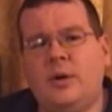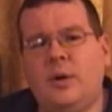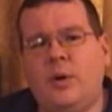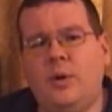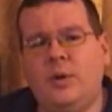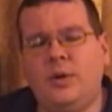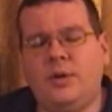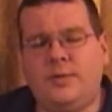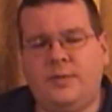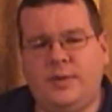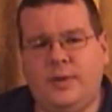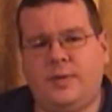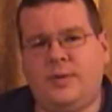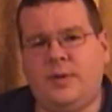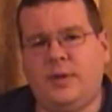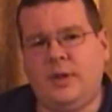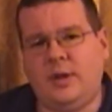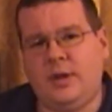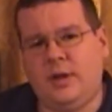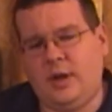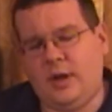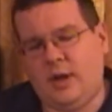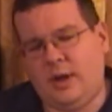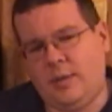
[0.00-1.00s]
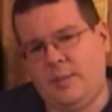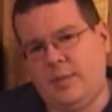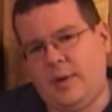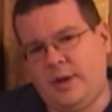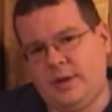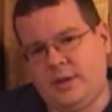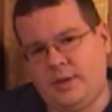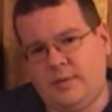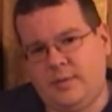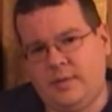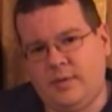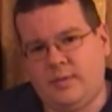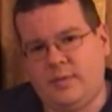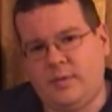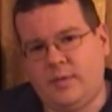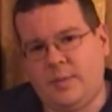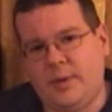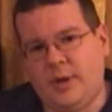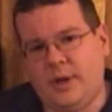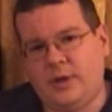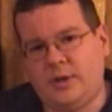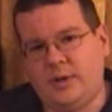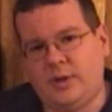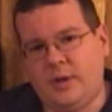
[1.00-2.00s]
holds 15 gigabytes of
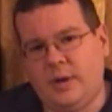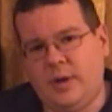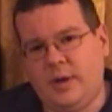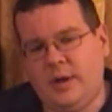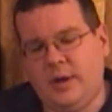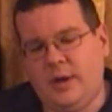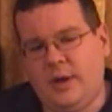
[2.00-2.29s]
information.